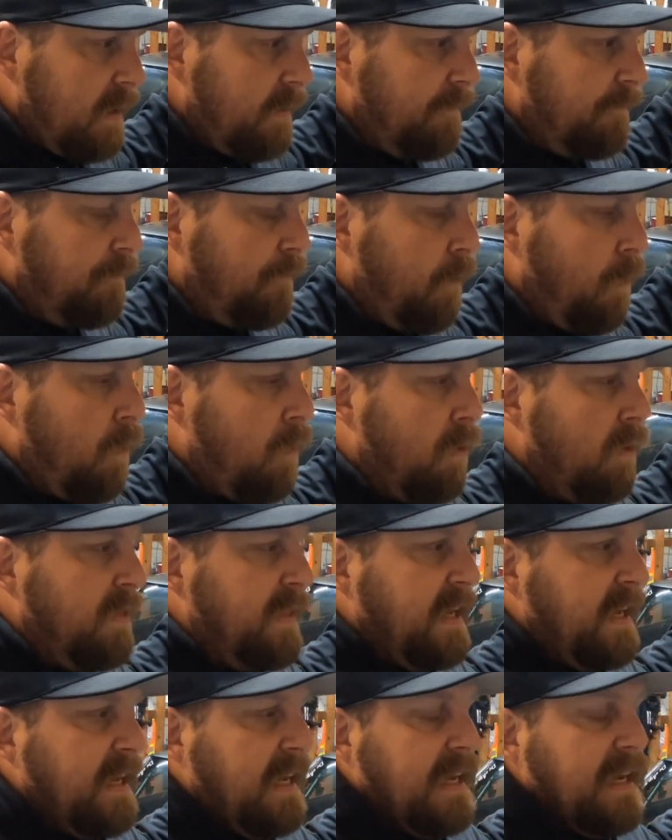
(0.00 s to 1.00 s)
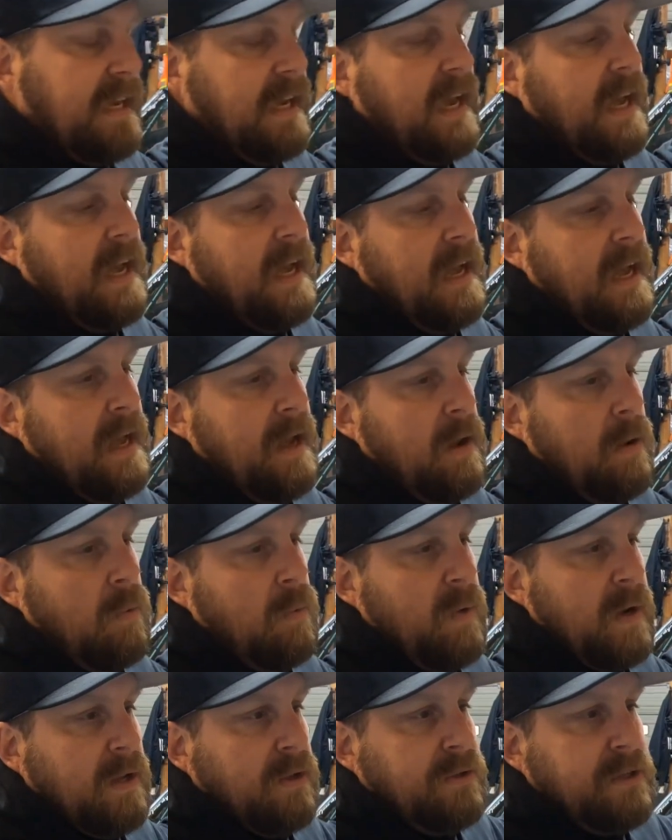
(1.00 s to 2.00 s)
for the
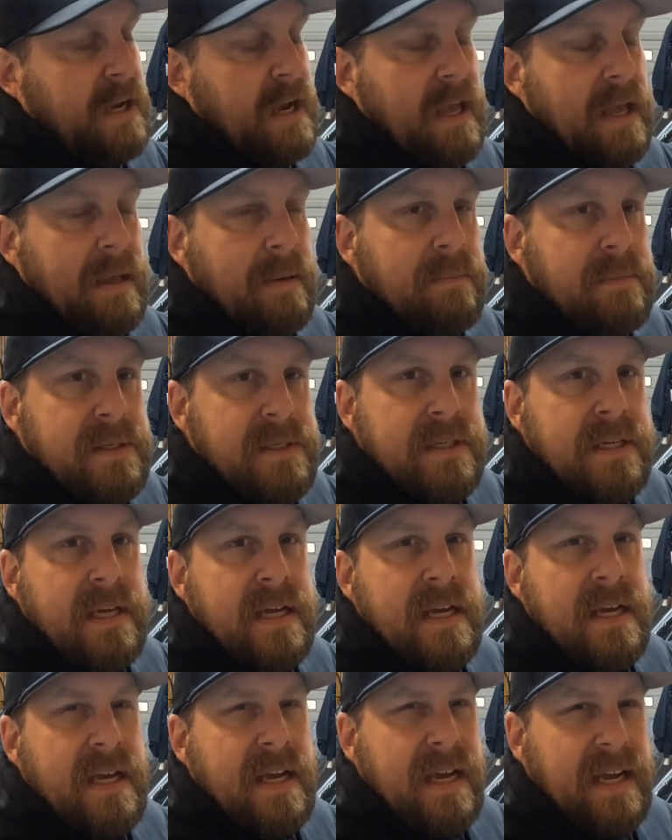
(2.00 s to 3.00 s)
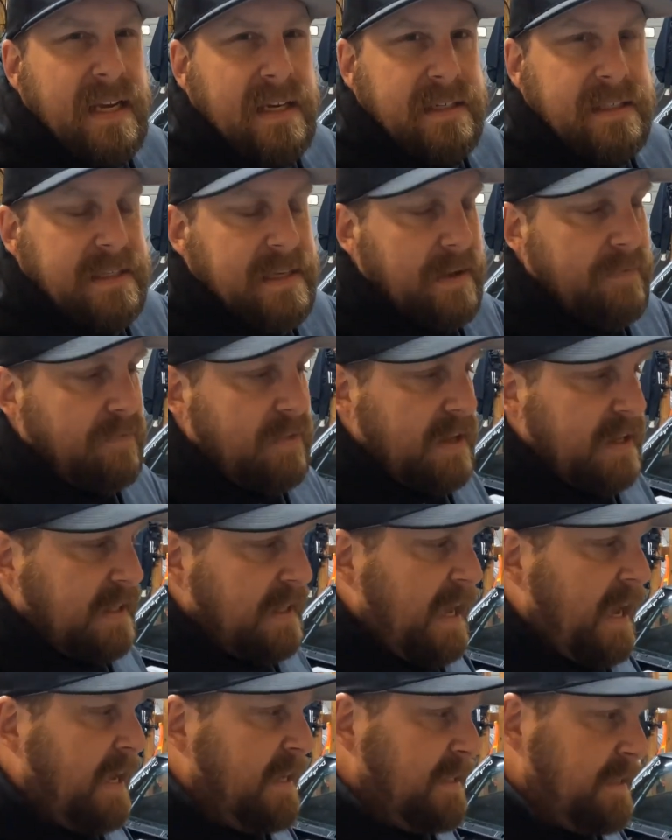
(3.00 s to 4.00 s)
wheel tubs and stuff like
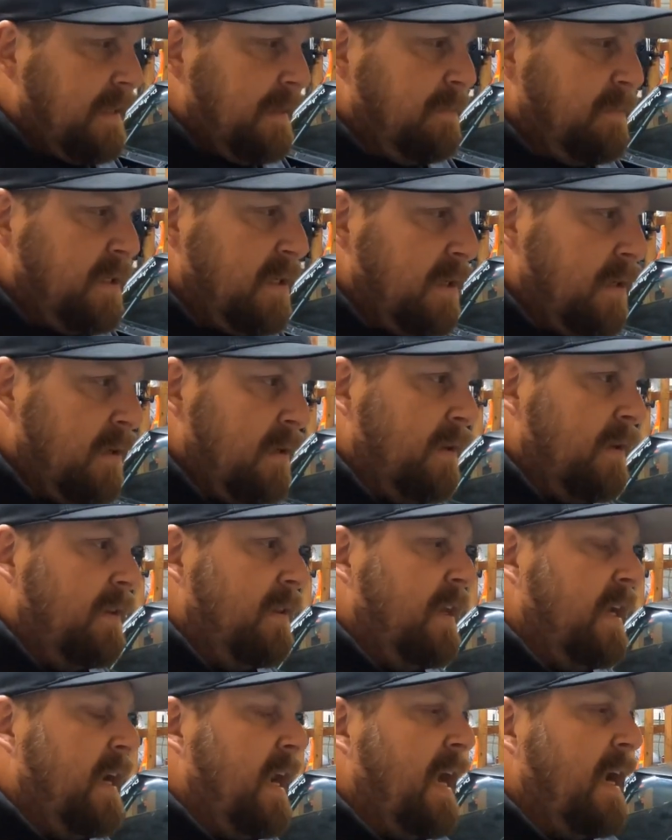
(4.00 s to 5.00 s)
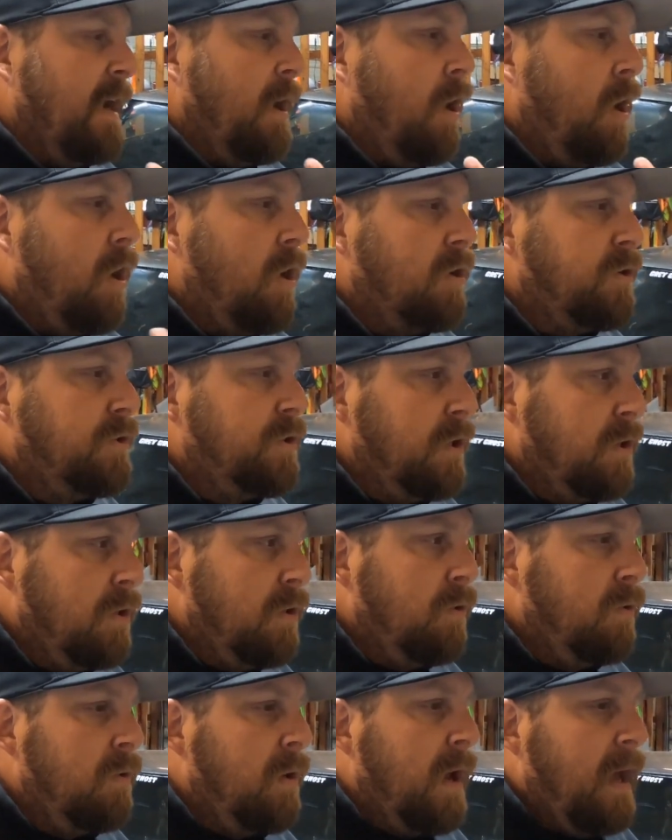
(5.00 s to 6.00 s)
that, seam seal. Then I
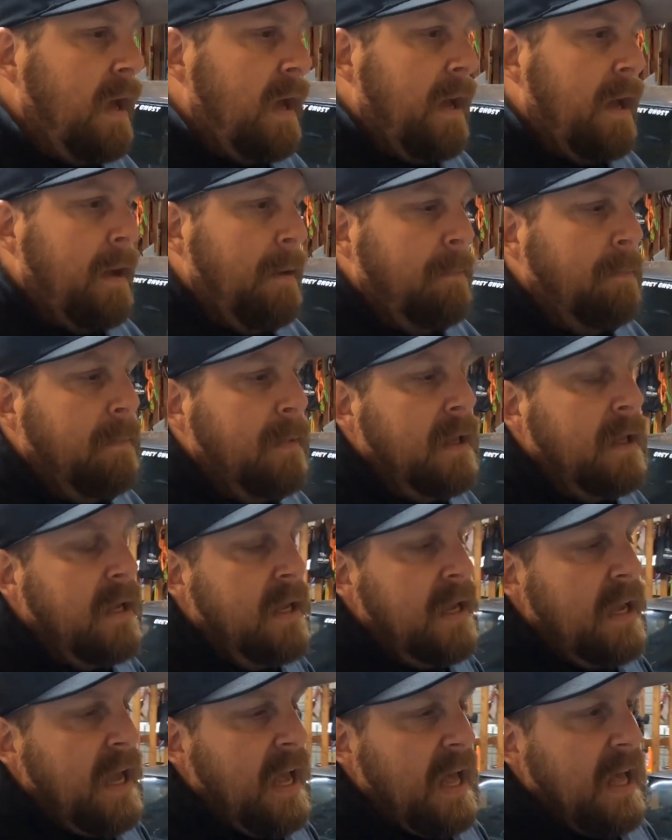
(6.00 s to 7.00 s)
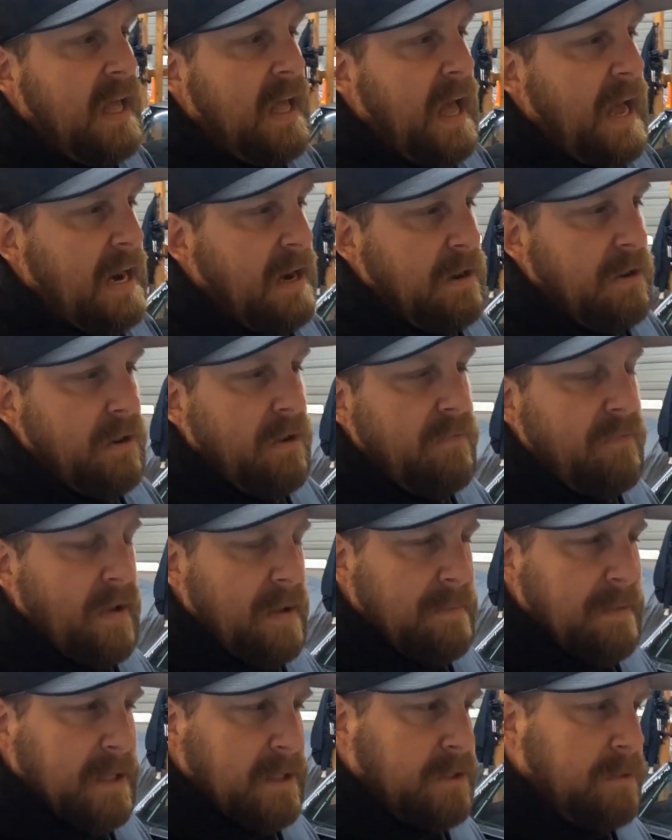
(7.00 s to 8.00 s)
also, I don't know if I
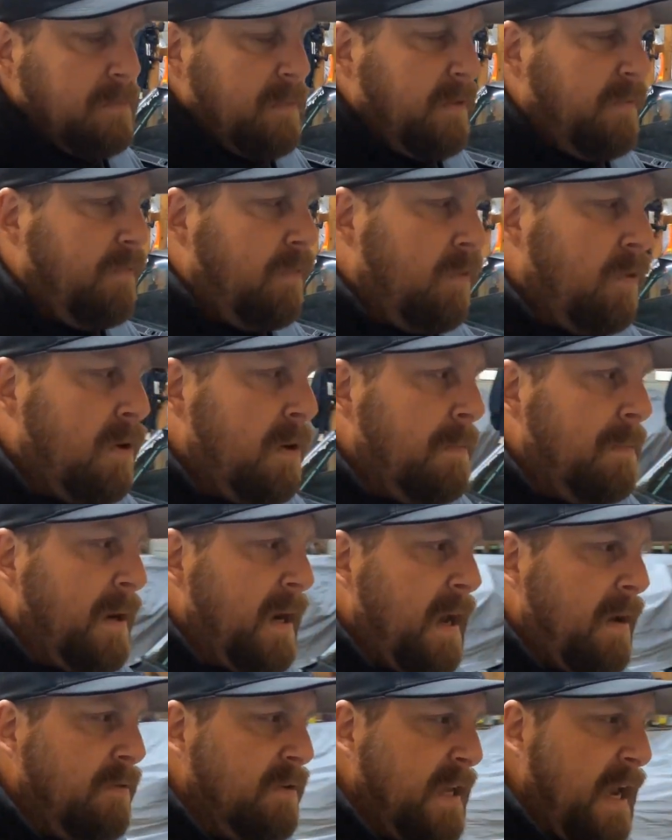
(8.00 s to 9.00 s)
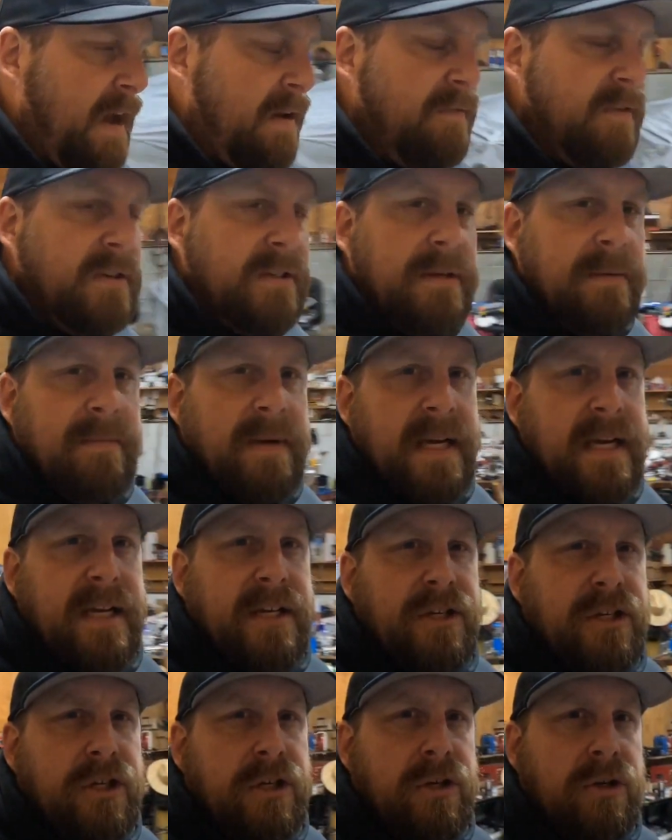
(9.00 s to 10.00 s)
mentioned before, but I was having some
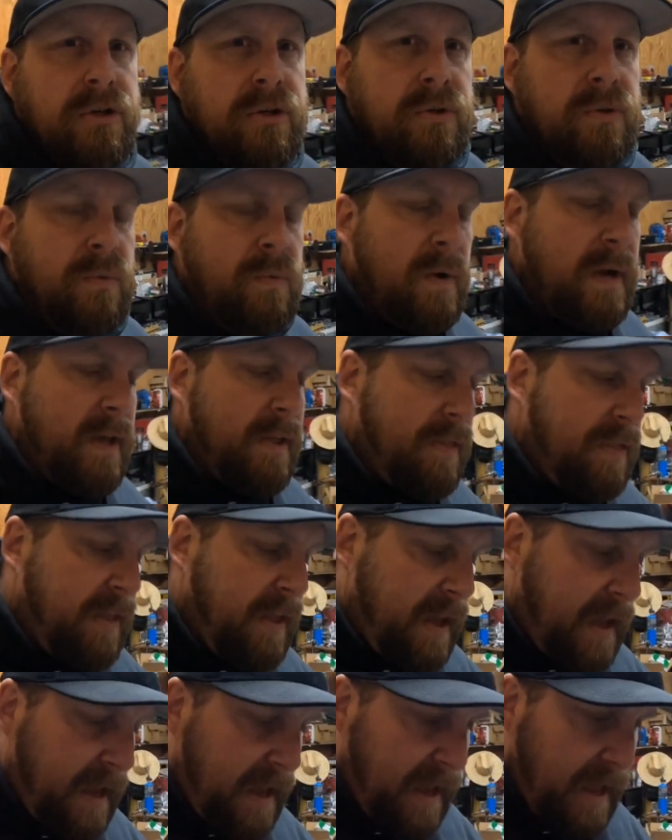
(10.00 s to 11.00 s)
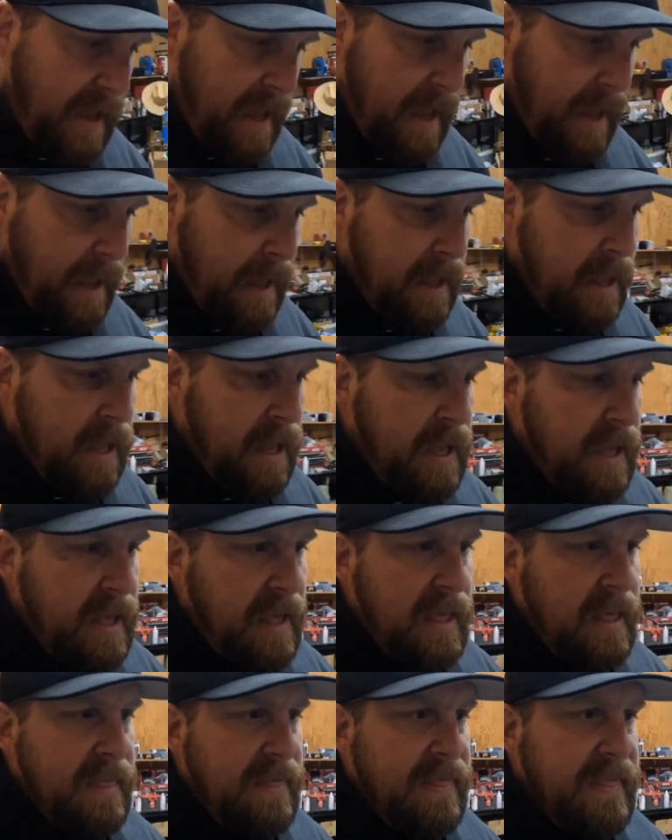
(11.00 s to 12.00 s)
issues with
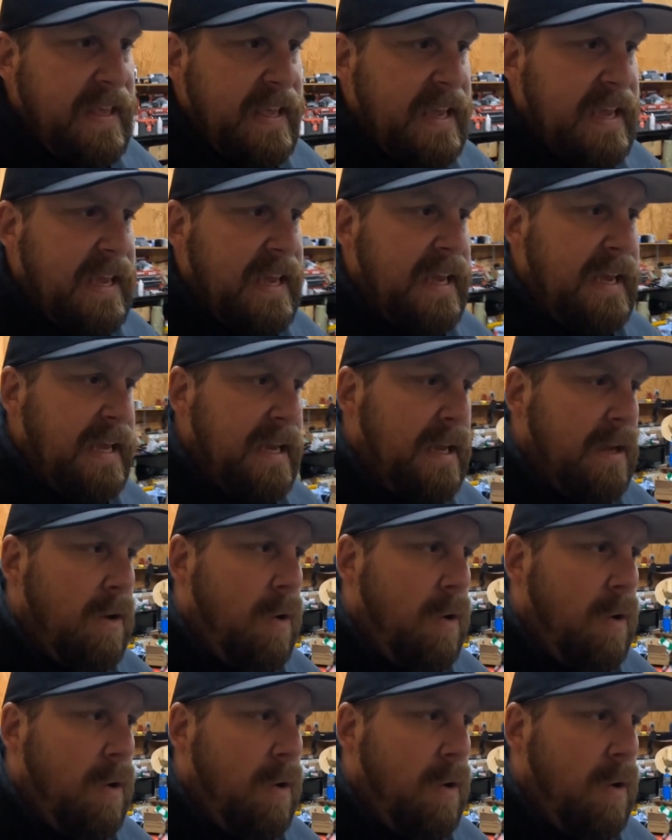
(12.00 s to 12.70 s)
the